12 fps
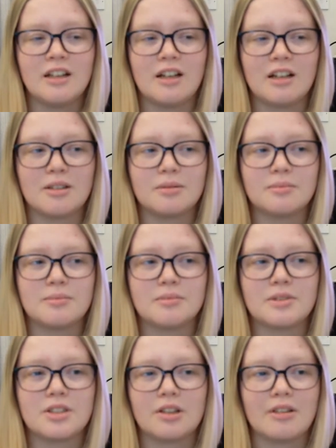
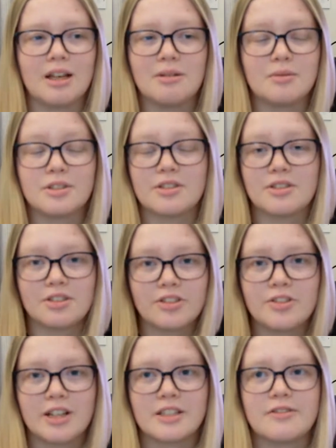So that was
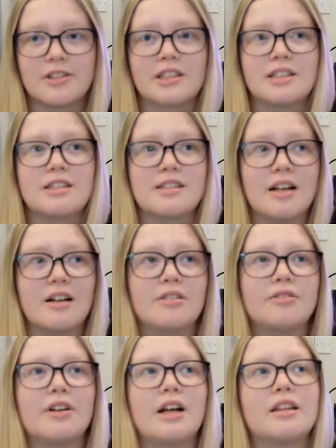stressful in
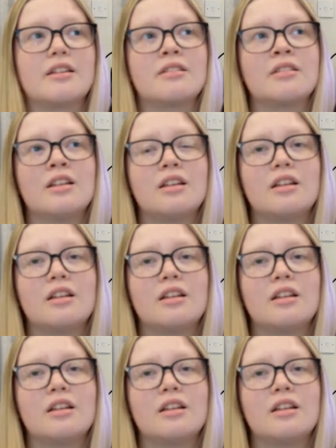itself, and